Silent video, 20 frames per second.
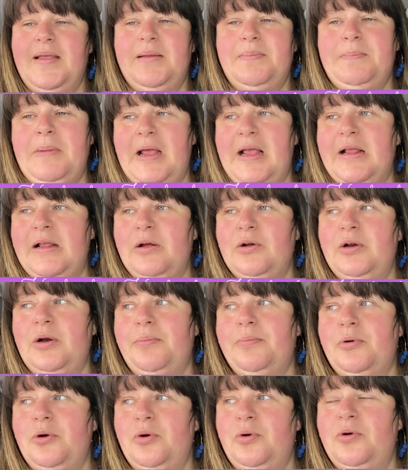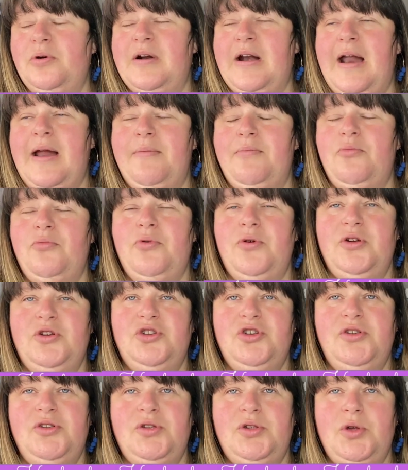based on a program where
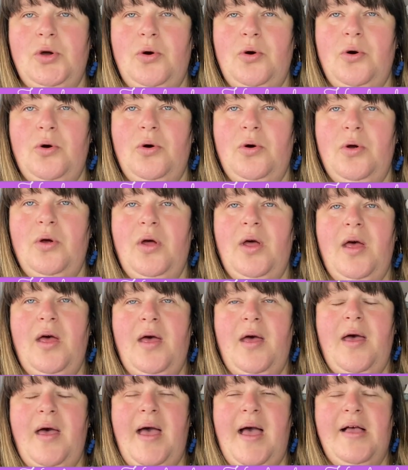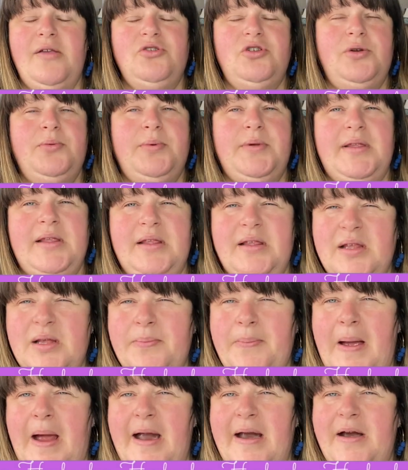she saw and she was
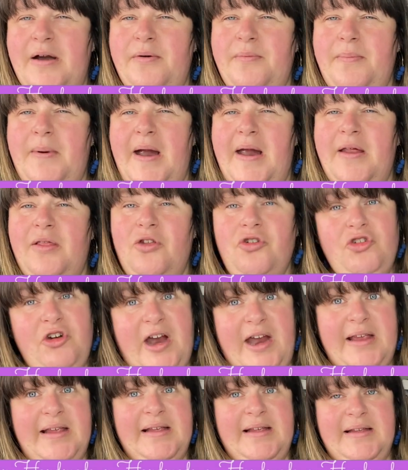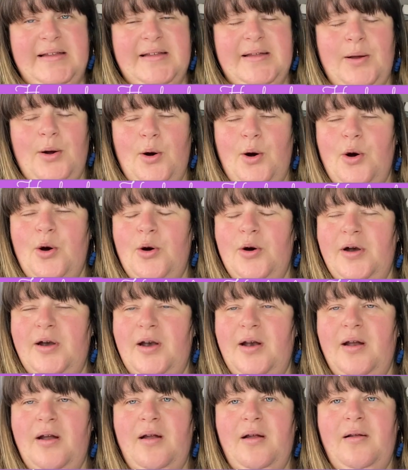inspired by the dresses
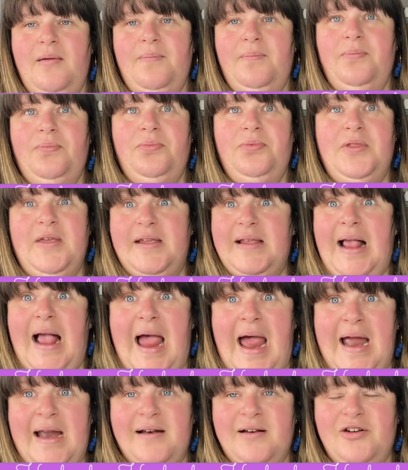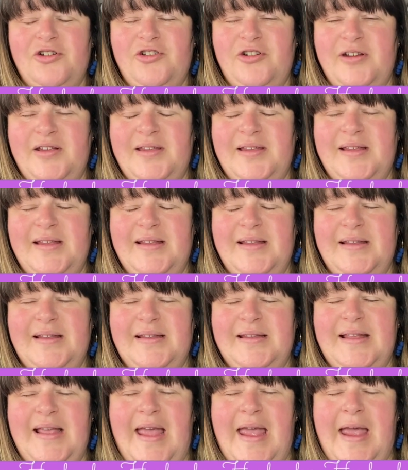on this
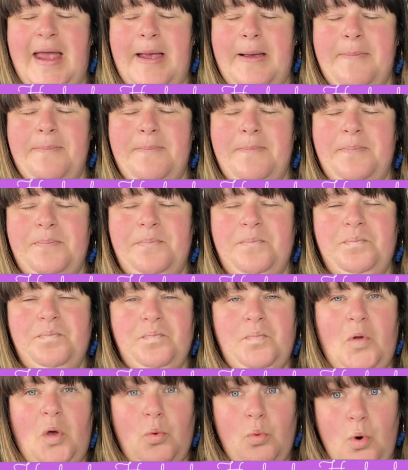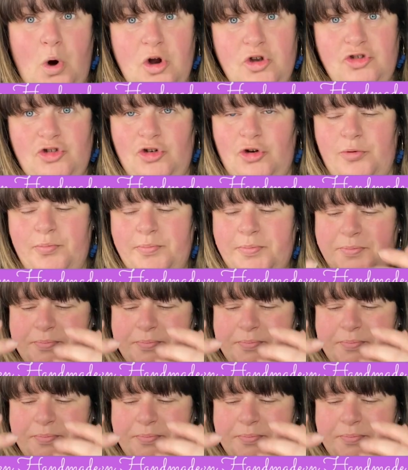actress's wardrobe.